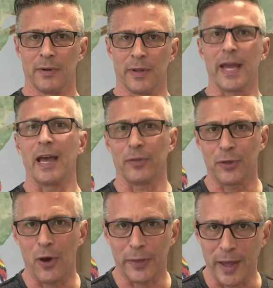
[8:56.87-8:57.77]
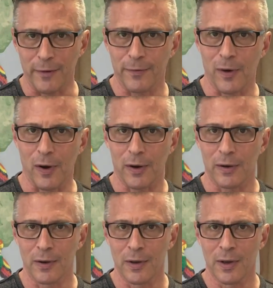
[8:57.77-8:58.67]
They hadn't thought that far.
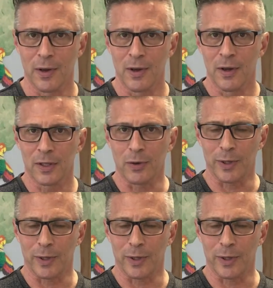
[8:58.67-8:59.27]
So